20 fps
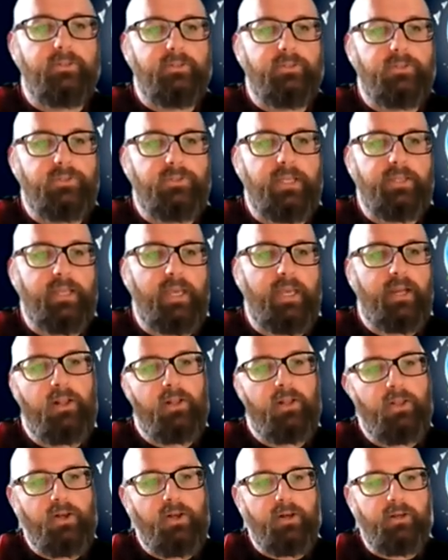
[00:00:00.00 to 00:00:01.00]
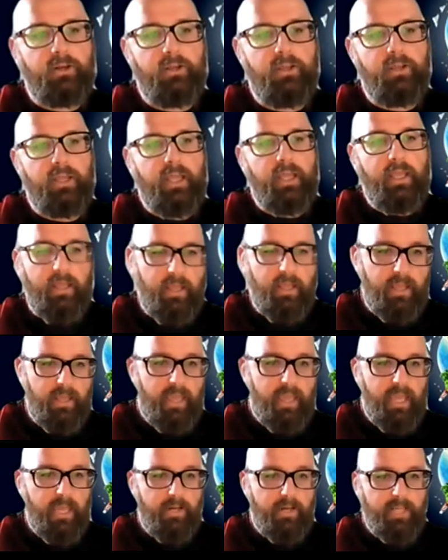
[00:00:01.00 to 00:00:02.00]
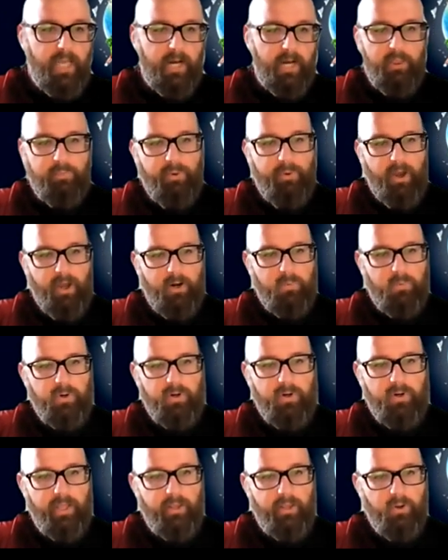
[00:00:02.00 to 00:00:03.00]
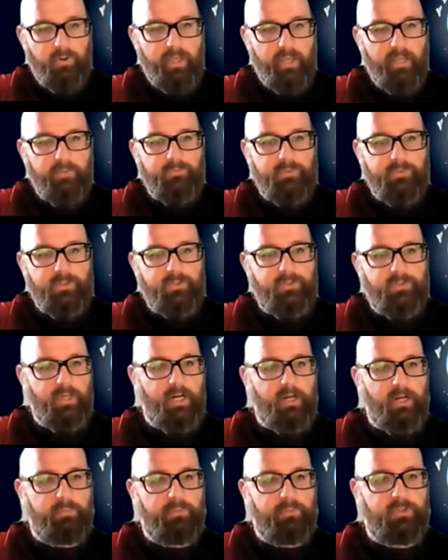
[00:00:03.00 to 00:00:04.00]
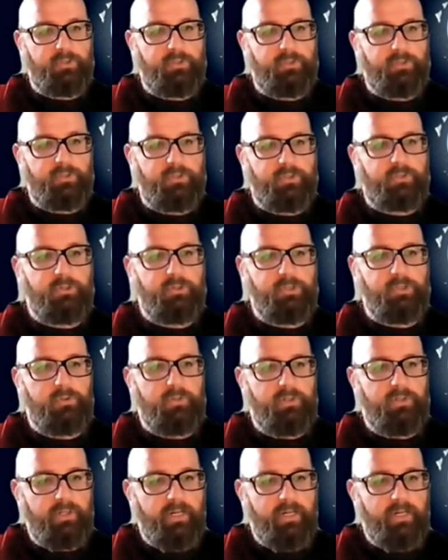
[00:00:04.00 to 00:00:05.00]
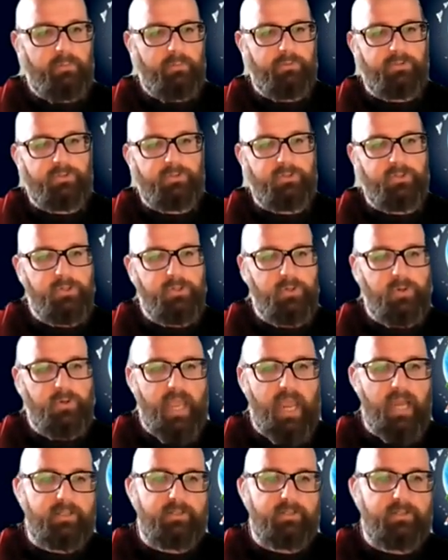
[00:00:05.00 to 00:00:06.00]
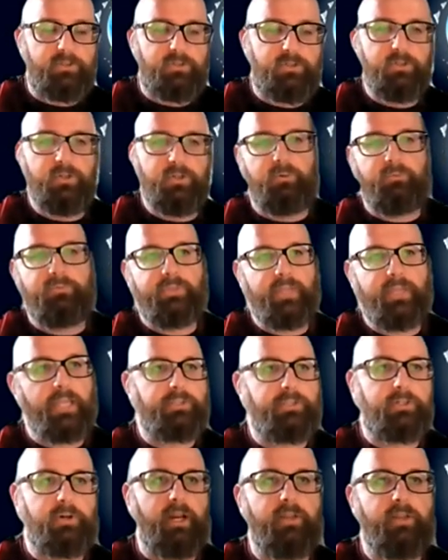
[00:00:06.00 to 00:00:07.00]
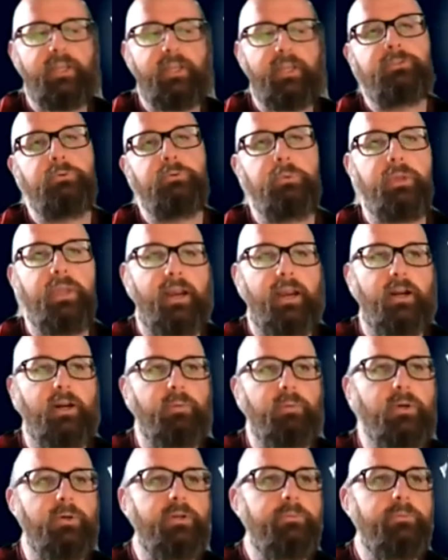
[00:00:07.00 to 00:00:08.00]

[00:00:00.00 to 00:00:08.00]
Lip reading: Send that along. And down at the bottom, we're like, okay, setup is true, enable's true, active is true. That's great. That's what we care about.